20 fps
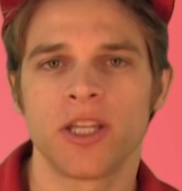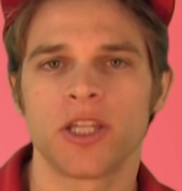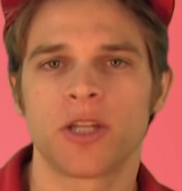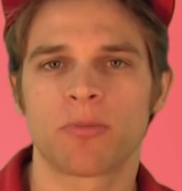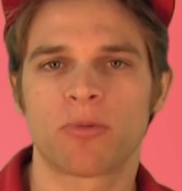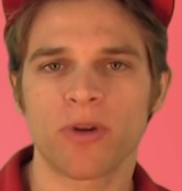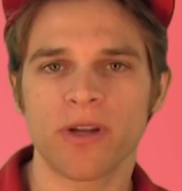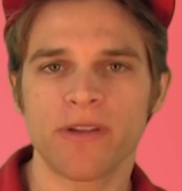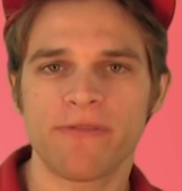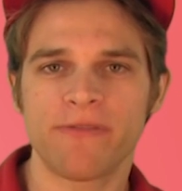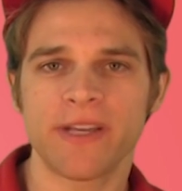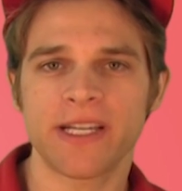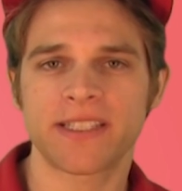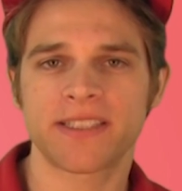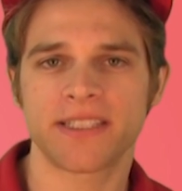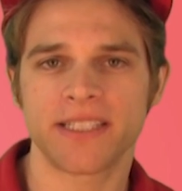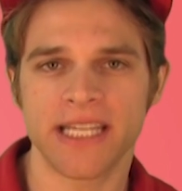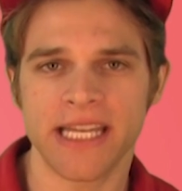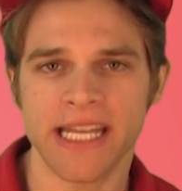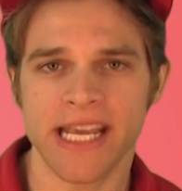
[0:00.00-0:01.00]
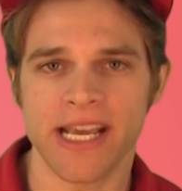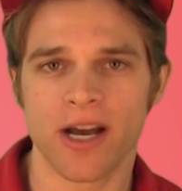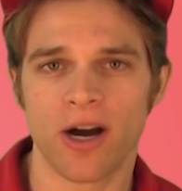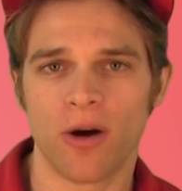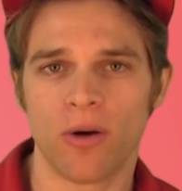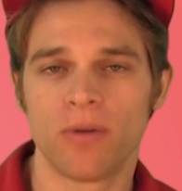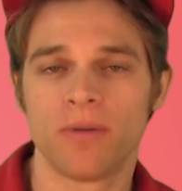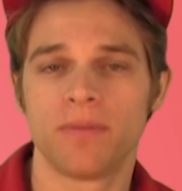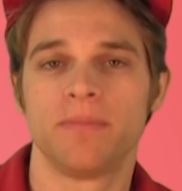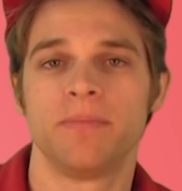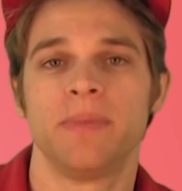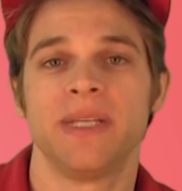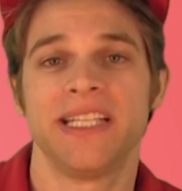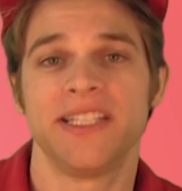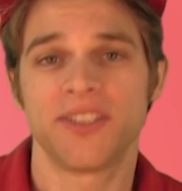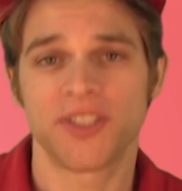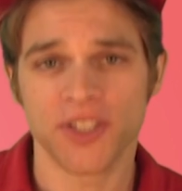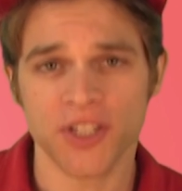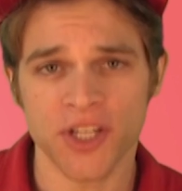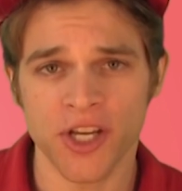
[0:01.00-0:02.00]
The prefix neo
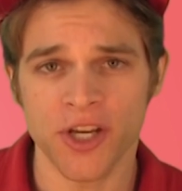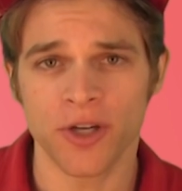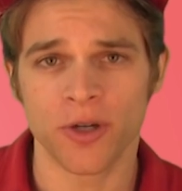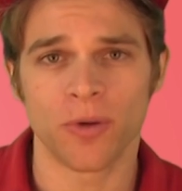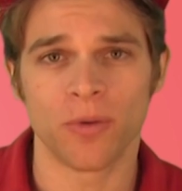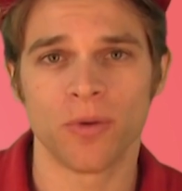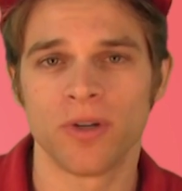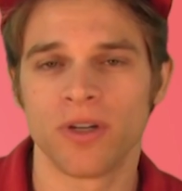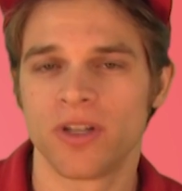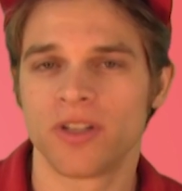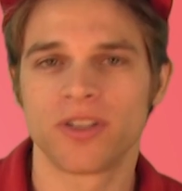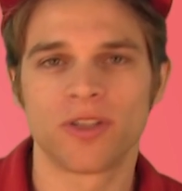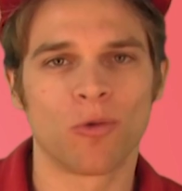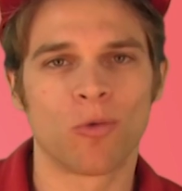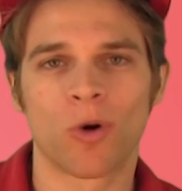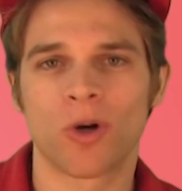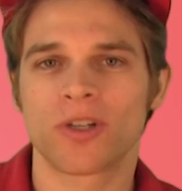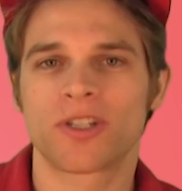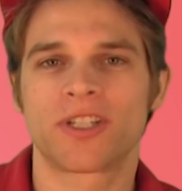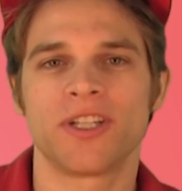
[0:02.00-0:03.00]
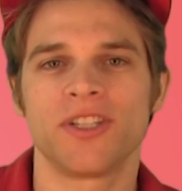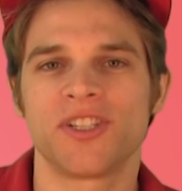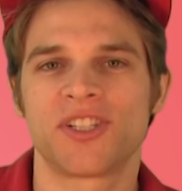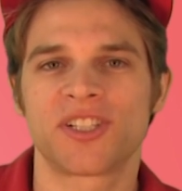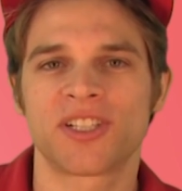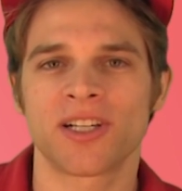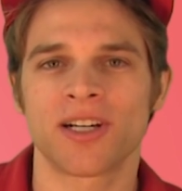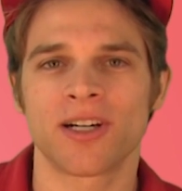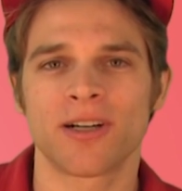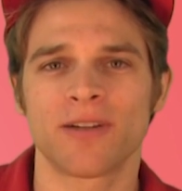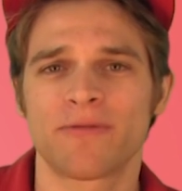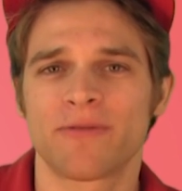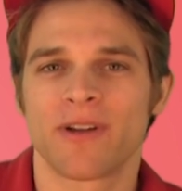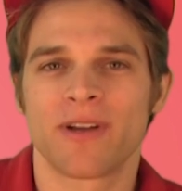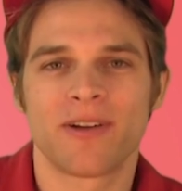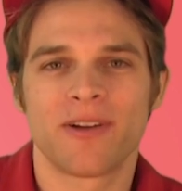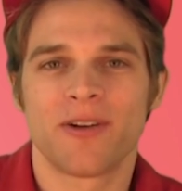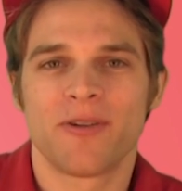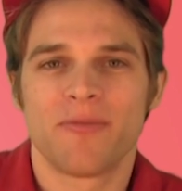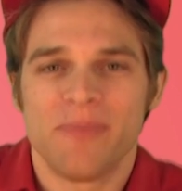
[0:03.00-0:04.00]
means new. The word conserve
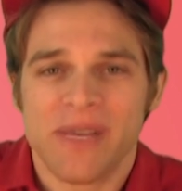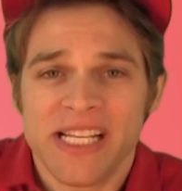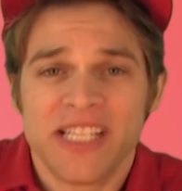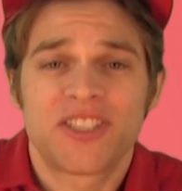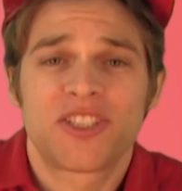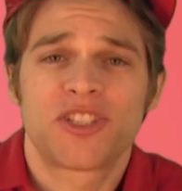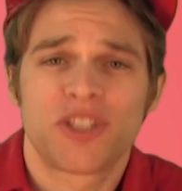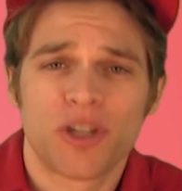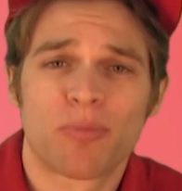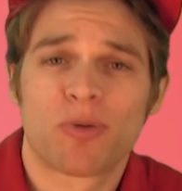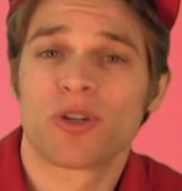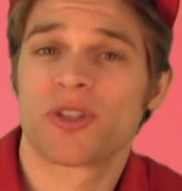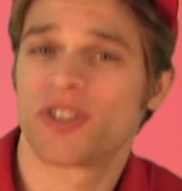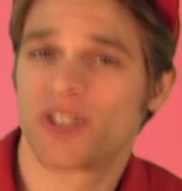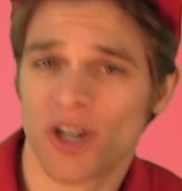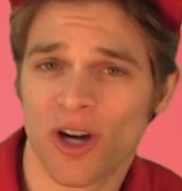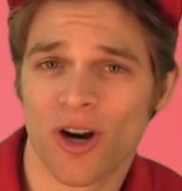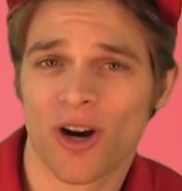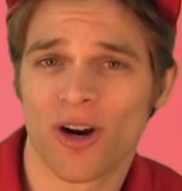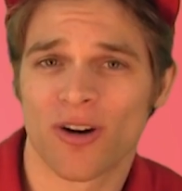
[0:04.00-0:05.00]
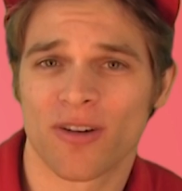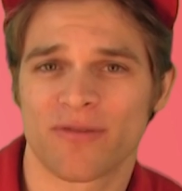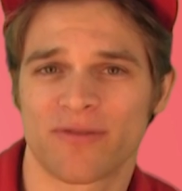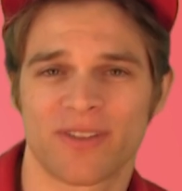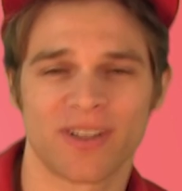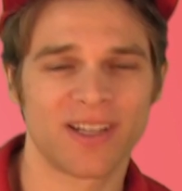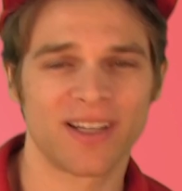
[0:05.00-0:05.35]
means to preserve.